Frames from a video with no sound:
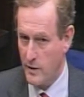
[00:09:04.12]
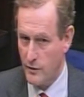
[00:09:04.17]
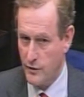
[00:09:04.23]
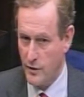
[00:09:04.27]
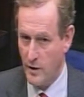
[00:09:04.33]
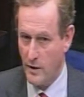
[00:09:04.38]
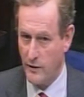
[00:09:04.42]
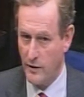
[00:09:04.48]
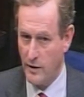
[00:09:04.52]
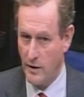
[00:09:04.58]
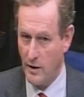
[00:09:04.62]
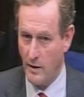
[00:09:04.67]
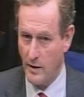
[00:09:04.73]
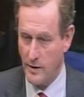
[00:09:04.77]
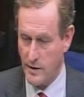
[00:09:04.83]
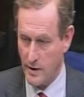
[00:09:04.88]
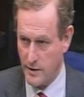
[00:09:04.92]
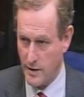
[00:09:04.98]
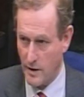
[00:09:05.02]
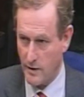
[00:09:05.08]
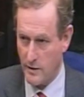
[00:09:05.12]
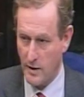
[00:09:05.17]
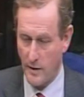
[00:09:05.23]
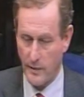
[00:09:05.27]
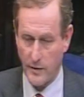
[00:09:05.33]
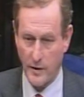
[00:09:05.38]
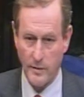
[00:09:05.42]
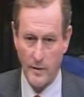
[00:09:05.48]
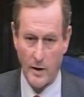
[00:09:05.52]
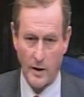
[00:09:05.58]
utility now, as I said to
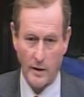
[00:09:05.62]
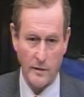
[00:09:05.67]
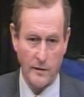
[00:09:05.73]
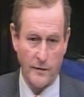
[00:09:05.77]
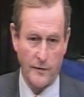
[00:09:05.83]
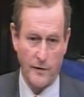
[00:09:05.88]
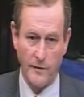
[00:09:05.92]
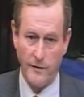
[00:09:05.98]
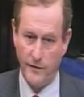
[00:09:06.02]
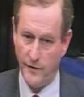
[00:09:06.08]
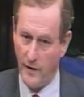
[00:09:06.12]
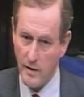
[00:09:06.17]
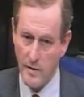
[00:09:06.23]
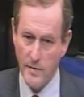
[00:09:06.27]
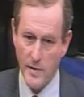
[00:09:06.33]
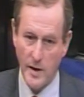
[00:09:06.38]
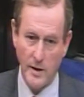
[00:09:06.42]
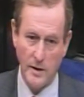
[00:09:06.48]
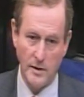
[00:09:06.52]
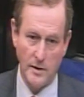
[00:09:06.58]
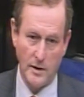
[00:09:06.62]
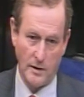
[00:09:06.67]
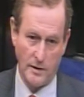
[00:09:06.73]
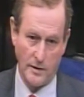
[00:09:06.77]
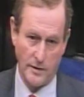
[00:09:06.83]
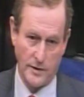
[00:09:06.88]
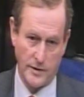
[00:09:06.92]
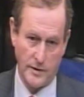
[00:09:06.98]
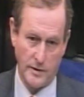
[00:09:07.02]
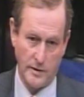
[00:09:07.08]
Deputy Martin, for very many
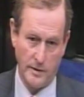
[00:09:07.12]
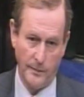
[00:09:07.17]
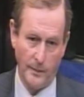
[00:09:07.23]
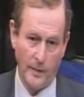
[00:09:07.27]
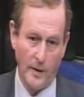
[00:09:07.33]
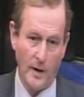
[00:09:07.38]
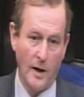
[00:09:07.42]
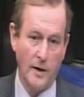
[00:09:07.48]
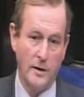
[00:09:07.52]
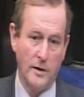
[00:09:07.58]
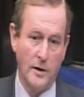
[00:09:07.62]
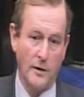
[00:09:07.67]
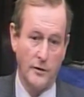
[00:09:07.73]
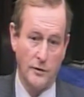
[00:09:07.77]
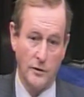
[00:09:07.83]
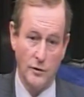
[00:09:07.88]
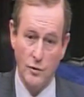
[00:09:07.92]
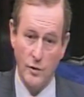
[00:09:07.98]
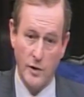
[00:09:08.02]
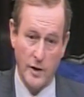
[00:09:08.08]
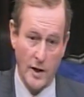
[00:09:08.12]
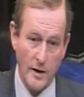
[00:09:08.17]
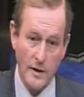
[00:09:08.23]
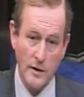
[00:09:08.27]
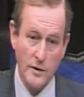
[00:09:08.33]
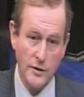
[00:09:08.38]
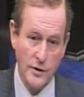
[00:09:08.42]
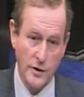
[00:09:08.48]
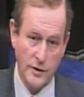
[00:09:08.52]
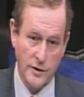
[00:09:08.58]
years, and yet you
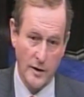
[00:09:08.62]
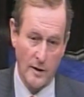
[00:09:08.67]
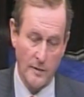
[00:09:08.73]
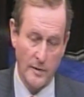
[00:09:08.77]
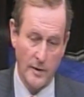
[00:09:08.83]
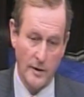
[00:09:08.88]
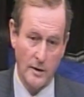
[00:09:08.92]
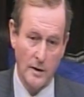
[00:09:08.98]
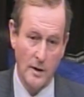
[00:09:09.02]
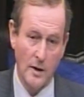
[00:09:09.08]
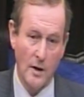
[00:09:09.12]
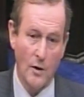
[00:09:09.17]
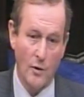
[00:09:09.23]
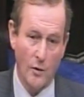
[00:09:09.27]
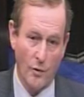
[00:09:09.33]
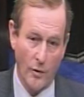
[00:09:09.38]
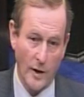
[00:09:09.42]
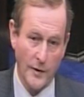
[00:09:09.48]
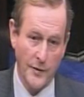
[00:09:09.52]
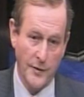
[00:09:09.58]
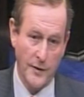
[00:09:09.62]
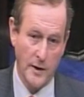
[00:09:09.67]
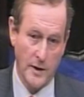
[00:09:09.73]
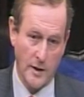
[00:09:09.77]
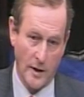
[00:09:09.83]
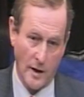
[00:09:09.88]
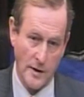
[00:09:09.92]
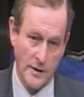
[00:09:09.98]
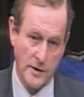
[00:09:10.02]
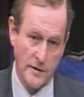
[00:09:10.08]
cannot determine what the
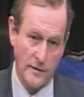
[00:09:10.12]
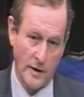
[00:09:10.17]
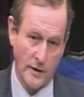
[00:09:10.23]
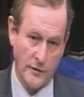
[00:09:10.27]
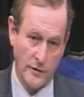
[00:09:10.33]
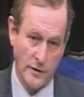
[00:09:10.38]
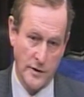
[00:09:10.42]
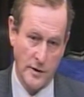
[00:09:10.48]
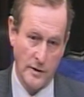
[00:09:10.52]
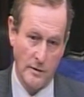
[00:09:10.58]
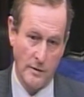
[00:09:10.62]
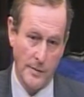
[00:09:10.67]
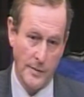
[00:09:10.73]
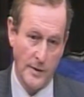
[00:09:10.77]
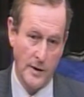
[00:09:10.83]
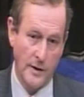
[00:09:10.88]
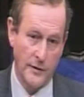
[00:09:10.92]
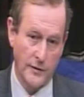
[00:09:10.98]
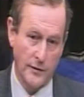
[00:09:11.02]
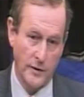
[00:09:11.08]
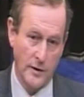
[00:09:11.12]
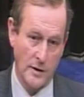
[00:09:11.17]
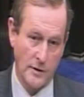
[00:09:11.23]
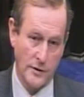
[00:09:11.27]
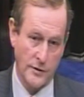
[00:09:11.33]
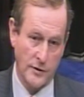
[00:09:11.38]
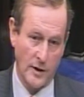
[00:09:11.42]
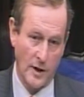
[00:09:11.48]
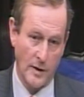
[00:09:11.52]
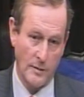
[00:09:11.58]
cost of electricity will be in three
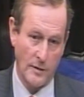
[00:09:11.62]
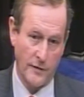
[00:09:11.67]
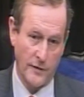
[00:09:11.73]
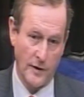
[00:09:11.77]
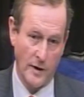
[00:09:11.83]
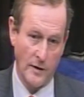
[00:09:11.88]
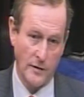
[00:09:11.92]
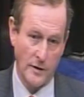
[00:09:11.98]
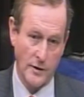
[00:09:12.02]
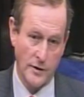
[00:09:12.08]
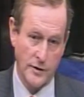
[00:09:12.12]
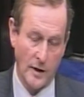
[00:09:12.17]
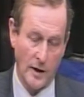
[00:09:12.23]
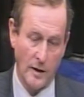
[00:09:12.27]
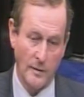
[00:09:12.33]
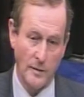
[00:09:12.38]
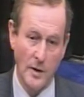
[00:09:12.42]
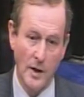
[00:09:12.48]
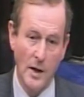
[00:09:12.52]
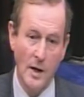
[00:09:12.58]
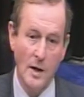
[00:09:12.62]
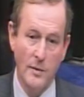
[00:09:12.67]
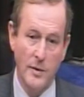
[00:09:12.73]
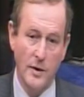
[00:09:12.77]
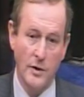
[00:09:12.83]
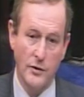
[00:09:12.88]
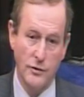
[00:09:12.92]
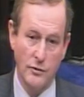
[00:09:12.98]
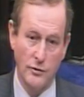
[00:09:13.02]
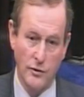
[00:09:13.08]
years' time or five years' time,
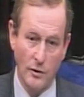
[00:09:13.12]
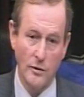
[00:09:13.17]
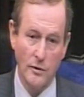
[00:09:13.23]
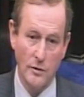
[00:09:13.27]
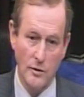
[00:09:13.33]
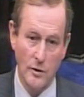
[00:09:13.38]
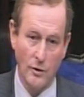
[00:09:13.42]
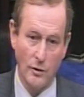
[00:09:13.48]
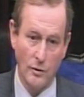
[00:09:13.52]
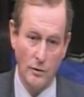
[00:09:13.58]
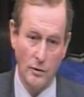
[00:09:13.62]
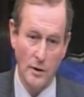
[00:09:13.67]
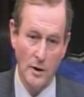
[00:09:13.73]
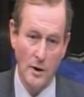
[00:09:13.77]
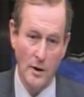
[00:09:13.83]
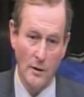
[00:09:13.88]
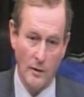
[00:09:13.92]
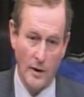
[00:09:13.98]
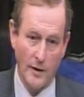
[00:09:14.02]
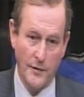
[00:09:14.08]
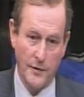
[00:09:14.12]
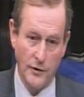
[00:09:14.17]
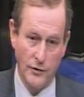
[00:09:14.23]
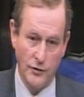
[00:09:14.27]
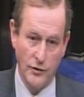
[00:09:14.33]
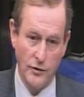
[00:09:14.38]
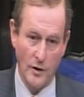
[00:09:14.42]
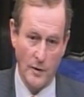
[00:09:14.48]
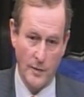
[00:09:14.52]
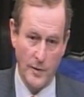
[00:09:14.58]
because you don't know what the
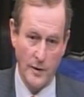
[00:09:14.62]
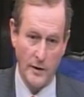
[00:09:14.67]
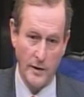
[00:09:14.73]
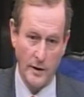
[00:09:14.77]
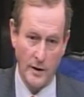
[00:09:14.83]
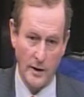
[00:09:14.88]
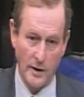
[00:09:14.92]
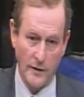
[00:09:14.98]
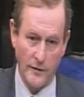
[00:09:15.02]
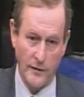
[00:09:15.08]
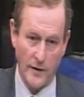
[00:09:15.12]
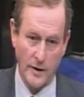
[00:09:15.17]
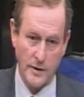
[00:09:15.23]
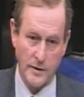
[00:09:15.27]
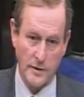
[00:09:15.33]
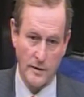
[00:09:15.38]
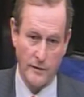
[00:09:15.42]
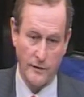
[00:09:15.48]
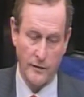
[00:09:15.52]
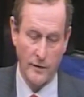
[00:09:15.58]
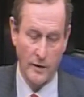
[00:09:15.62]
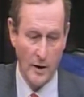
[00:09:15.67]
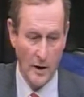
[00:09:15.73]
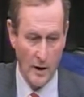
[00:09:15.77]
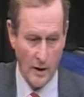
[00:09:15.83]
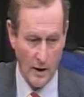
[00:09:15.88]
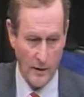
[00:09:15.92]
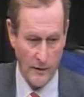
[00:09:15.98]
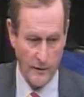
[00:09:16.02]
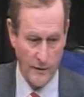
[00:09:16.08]
geopolitical effects of,
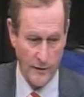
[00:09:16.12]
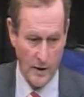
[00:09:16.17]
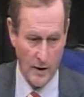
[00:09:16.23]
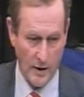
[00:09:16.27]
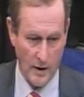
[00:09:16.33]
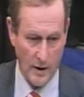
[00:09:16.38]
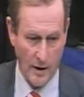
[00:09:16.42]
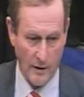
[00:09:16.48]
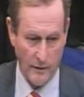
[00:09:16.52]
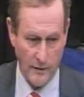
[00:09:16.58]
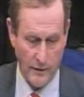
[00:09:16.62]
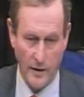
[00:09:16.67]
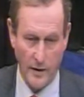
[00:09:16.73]
of, uh, of